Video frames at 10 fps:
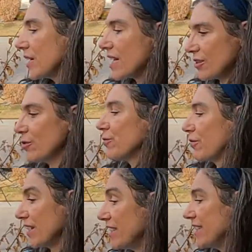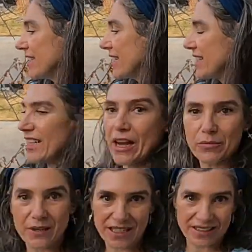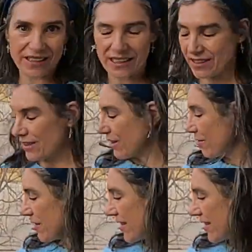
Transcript: what I do first is I reseed. For